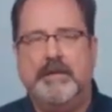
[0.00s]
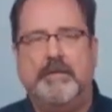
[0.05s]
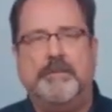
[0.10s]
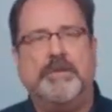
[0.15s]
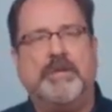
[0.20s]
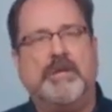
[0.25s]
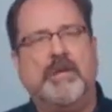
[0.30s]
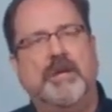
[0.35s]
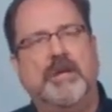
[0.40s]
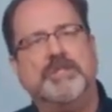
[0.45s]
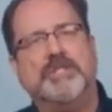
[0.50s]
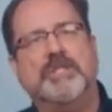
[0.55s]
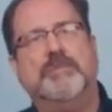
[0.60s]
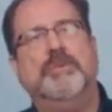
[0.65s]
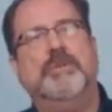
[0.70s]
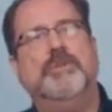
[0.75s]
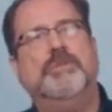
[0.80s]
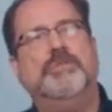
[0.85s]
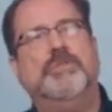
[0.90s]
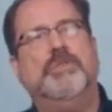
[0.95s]

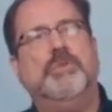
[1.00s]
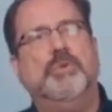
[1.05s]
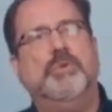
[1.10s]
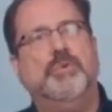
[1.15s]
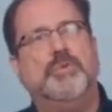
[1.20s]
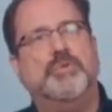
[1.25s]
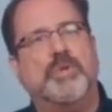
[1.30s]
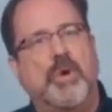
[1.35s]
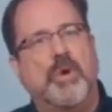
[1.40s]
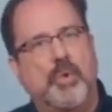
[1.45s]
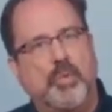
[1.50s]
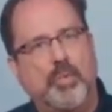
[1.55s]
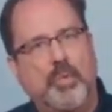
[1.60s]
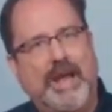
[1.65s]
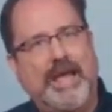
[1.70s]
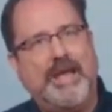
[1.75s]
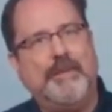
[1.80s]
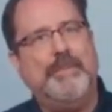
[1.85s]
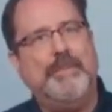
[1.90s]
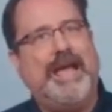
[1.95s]
Customers use
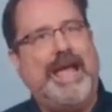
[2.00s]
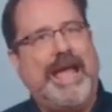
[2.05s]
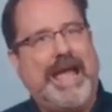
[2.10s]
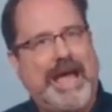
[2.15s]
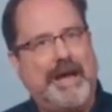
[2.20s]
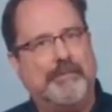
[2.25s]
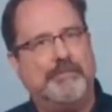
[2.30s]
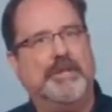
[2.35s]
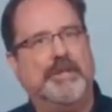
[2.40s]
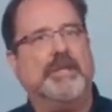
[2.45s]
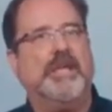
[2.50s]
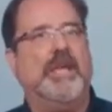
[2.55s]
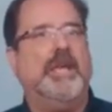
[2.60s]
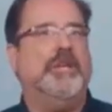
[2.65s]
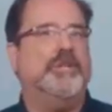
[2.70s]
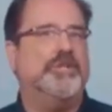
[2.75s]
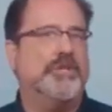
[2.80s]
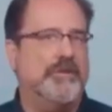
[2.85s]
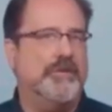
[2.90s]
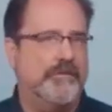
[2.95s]
web
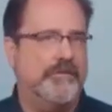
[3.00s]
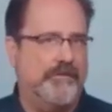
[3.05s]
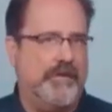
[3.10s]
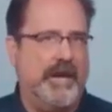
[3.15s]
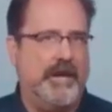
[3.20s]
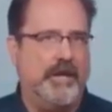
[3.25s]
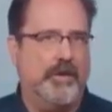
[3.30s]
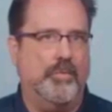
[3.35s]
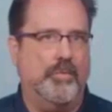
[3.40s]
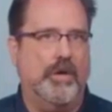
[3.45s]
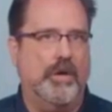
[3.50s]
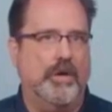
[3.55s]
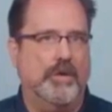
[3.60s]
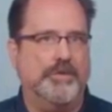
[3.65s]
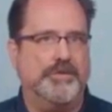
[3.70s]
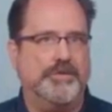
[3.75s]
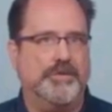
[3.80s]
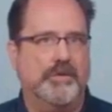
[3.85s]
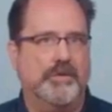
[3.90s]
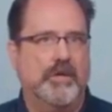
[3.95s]
application
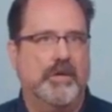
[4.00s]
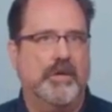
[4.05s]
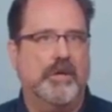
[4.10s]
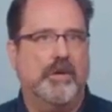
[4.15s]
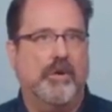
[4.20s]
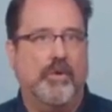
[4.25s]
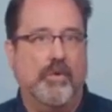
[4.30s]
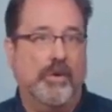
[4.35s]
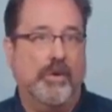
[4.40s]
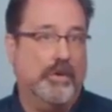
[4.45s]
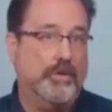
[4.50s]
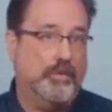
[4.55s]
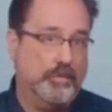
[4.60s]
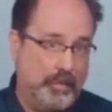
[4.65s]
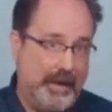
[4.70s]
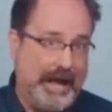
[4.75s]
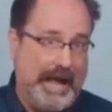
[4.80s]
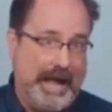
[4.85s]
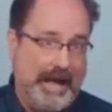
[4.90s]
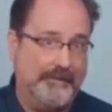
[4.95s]
firewalls, or
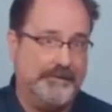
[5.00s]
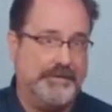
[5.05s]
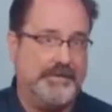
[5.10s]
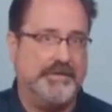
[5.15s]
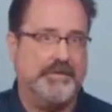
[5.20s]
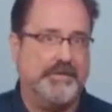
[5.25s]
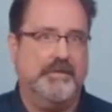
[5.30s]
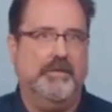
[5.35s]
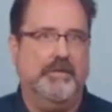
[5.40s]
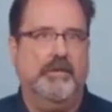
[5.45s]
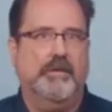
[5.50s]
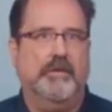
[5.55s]
WAFs,